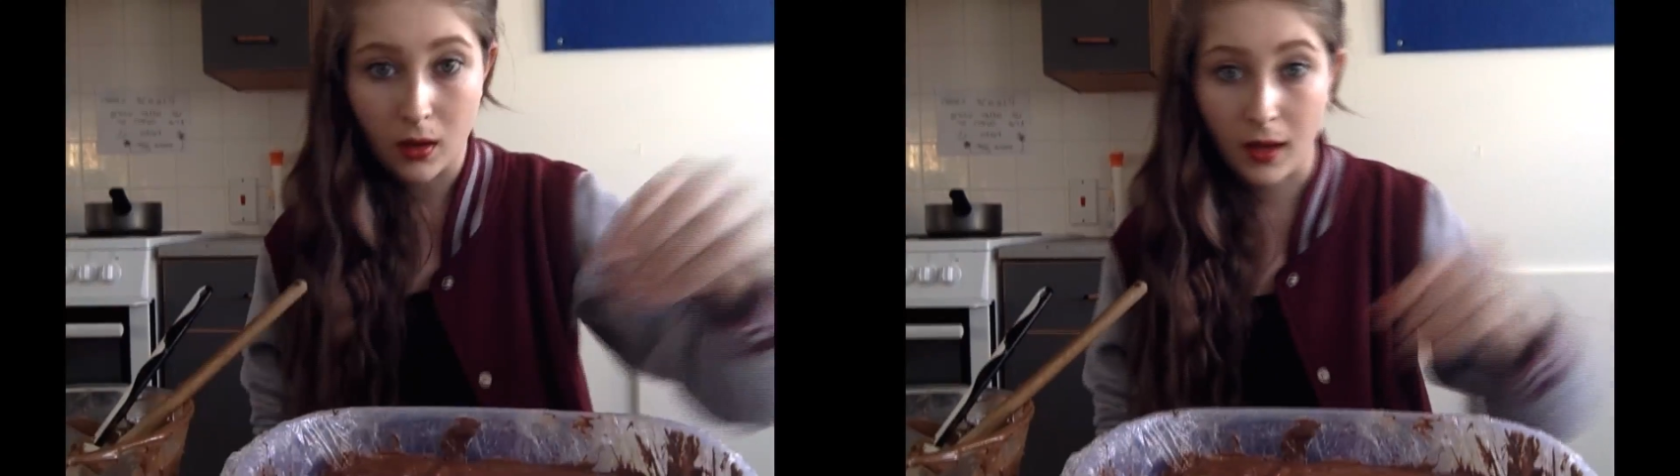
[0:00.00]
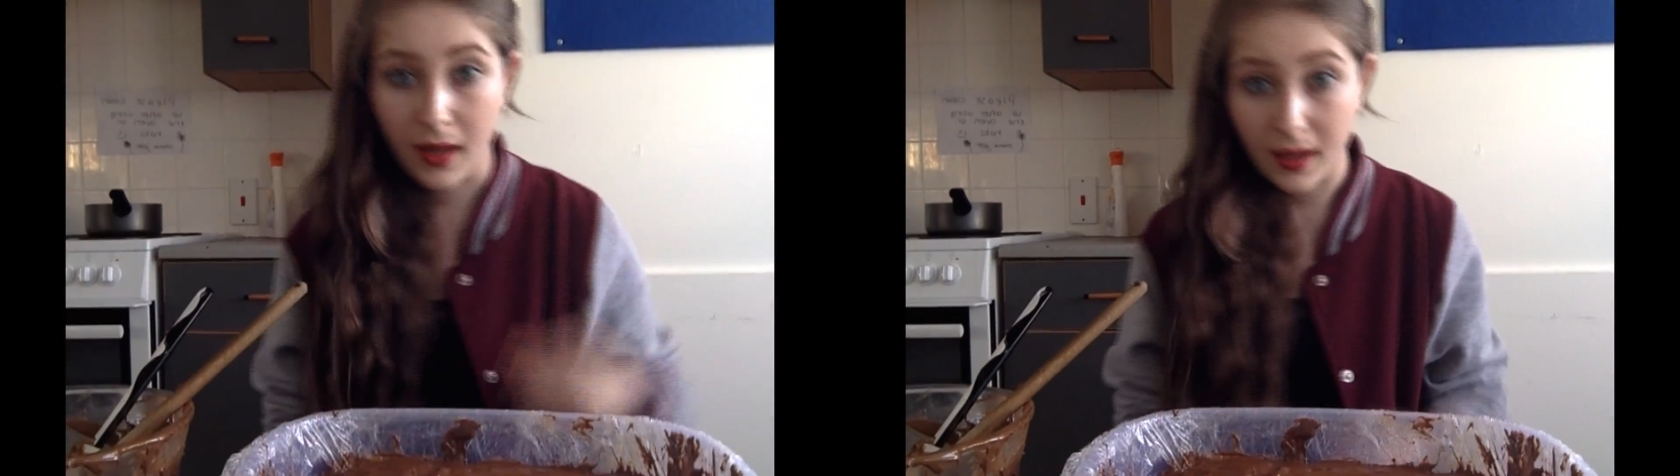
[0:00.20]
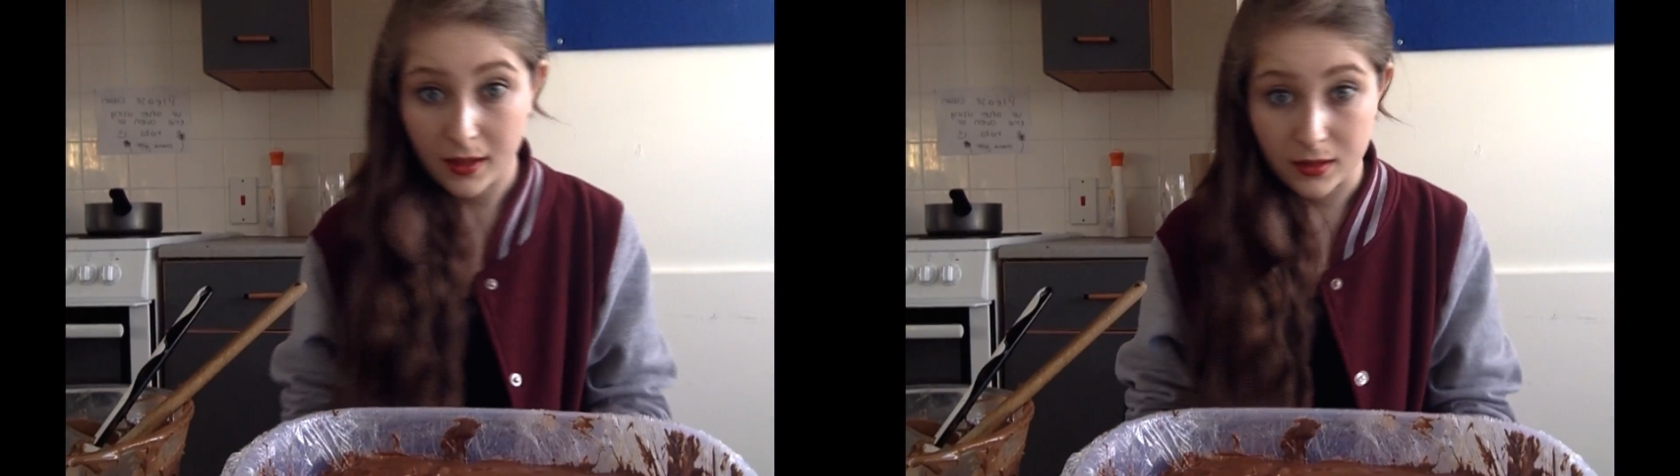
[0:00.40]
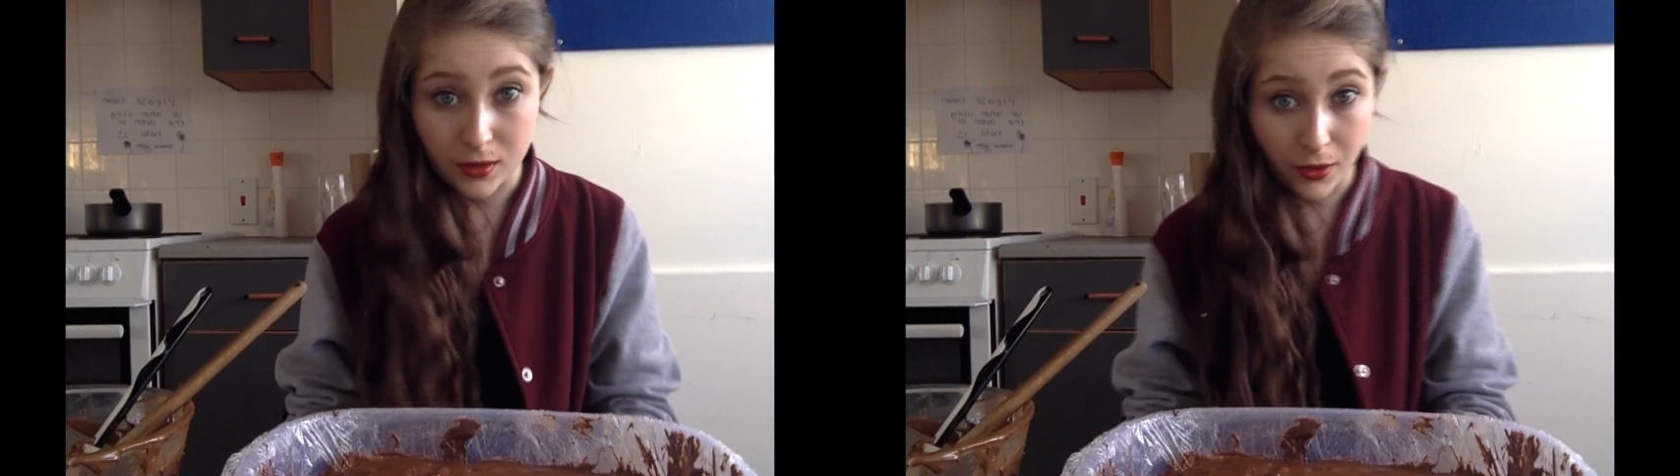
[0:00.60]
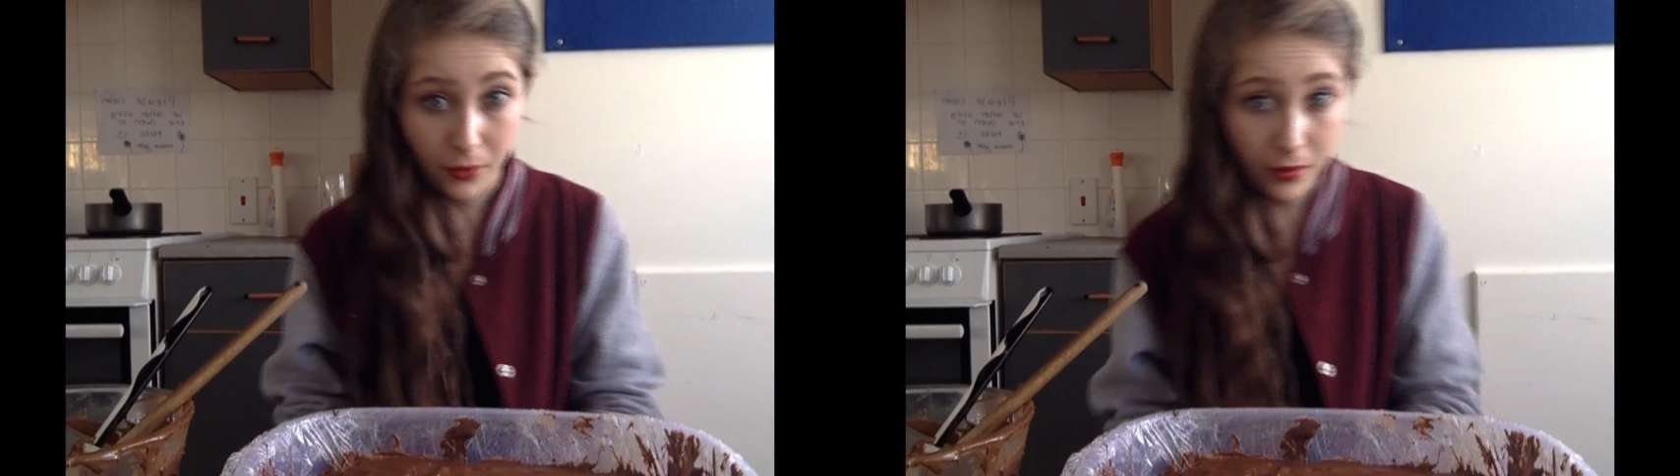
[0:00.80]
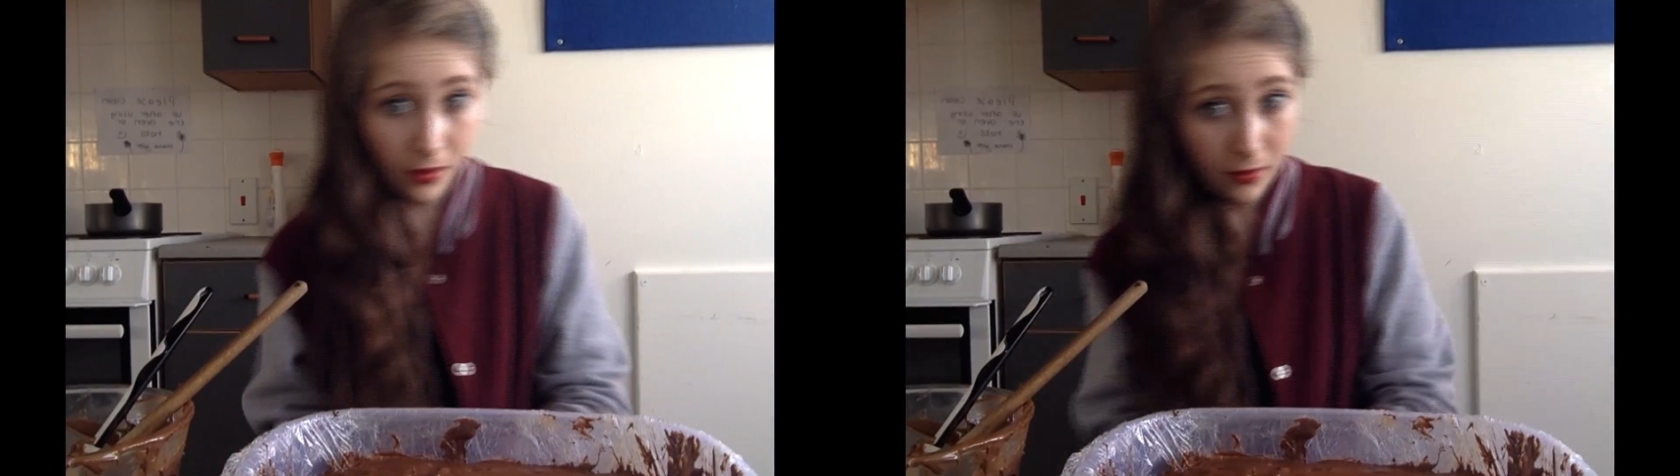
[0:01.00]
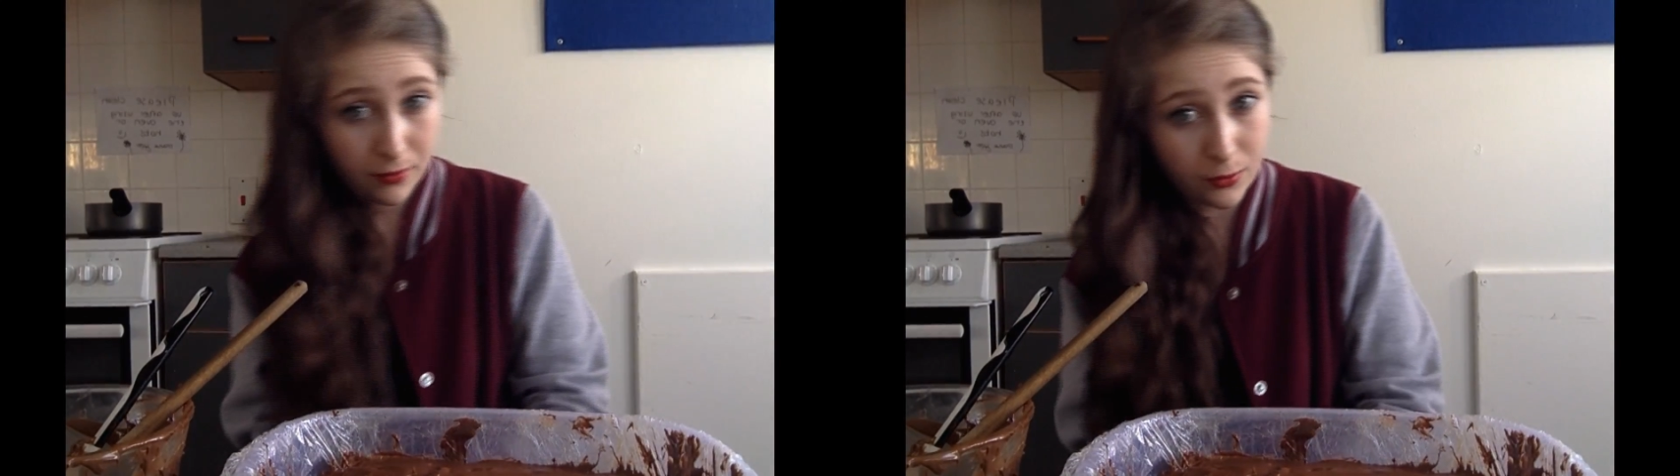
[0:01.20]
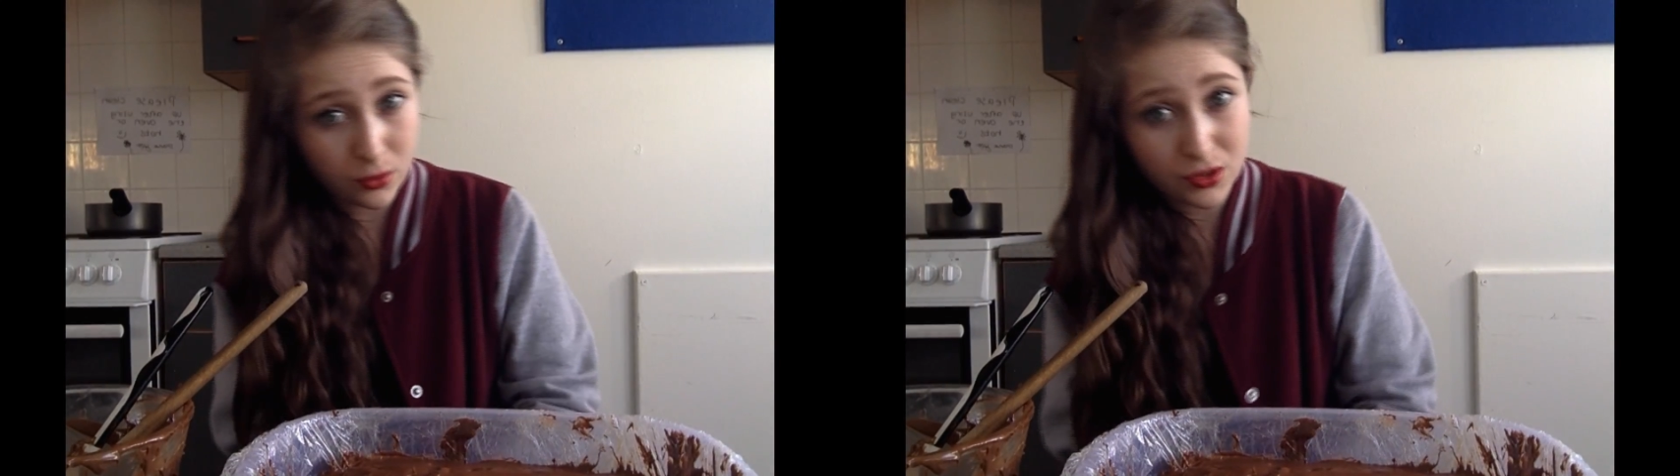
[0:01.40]
Okay, so
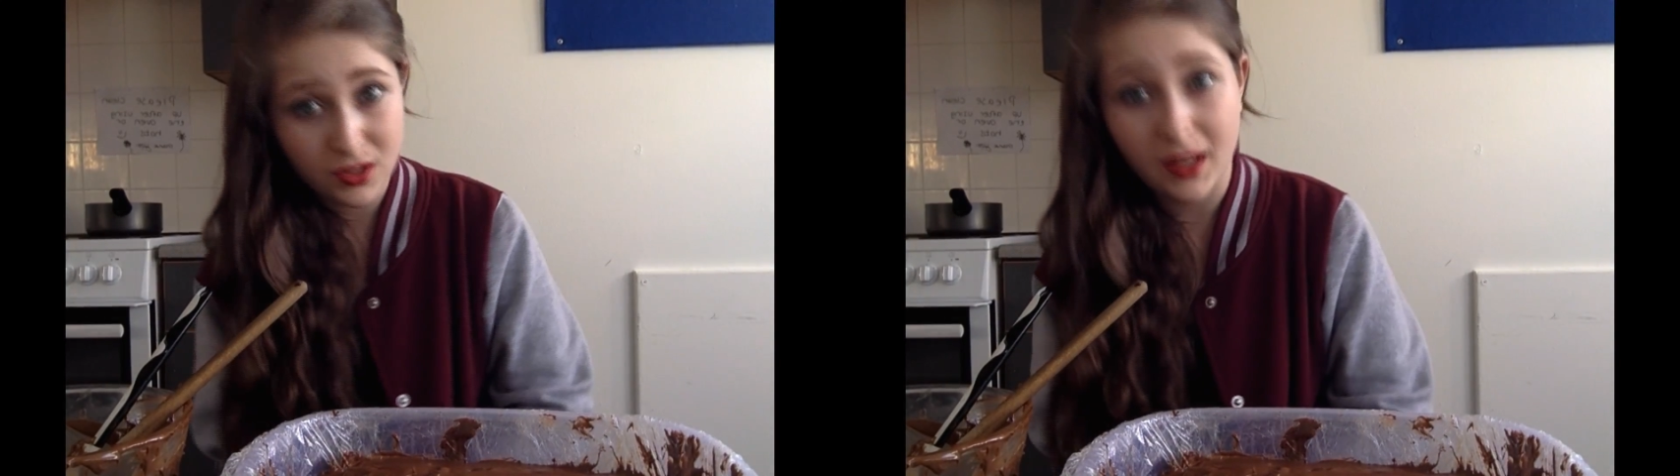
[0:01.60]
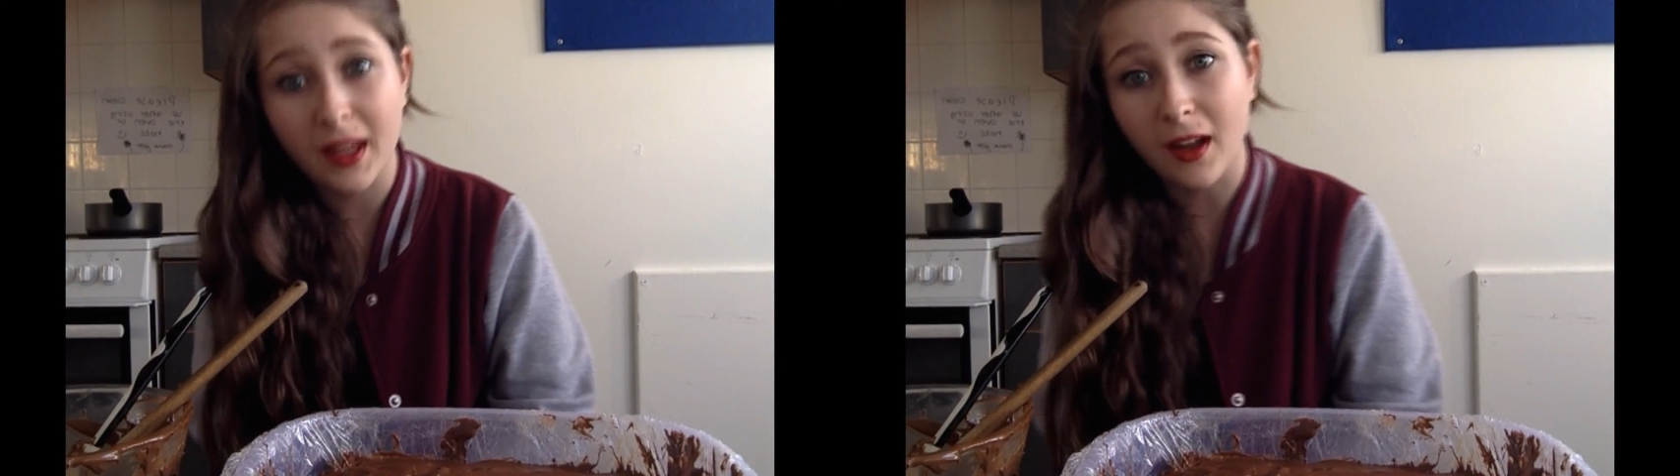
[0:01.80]
unfortunately